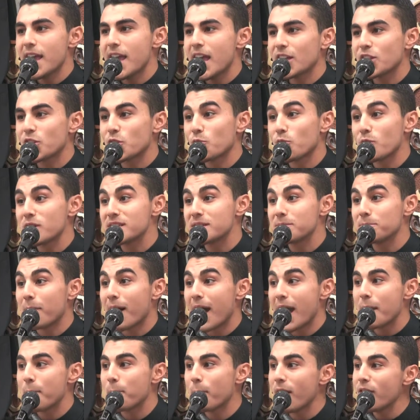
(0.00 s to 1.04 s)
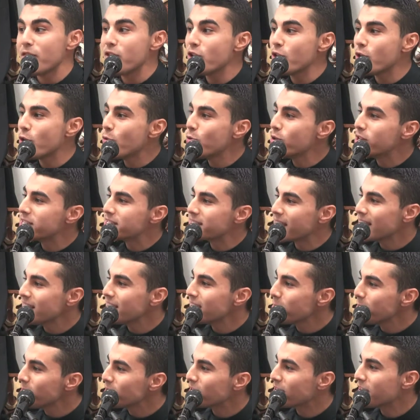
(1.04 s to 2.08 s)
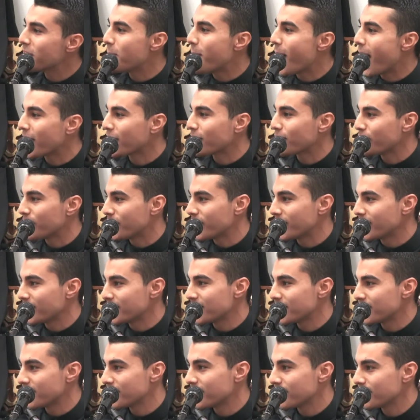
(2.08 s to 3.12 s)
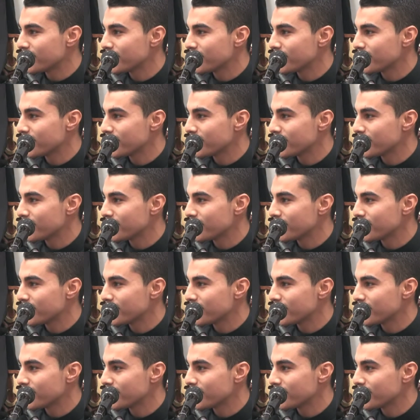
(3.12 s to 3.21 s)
it was my mother who sent me to the battlefield.